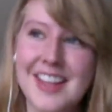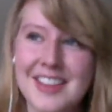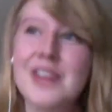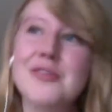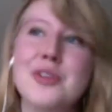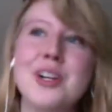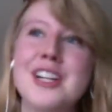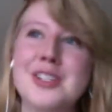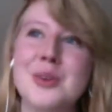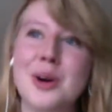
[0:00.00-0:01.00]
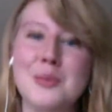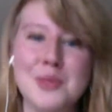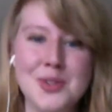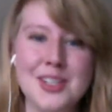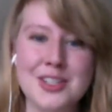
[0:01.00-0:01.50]
they have the pretty dorm,
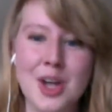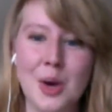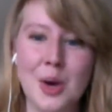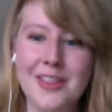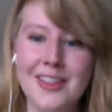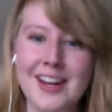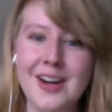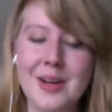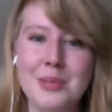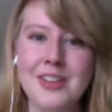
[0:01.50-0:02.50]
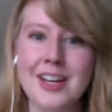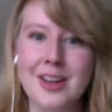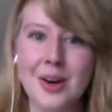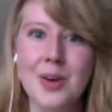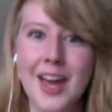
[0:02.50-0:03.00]
so you get to go in there and be like,
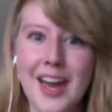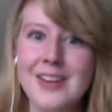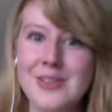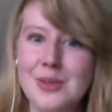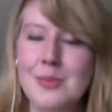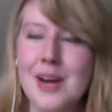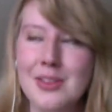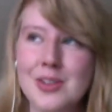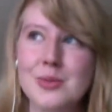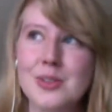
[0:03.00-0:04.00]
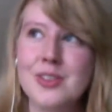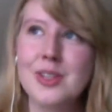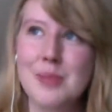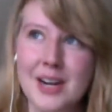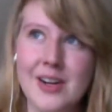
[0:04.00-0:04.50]
okay, so mine looks really
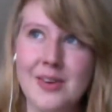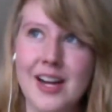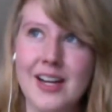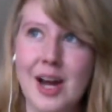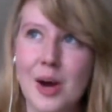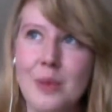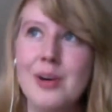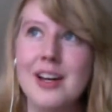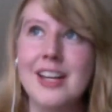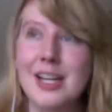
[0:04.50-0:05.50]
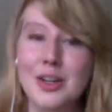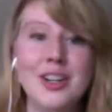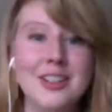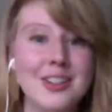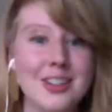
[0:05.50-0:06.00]
barren right now, but it
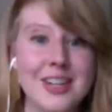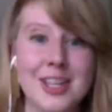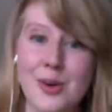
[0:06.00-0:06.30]
could look like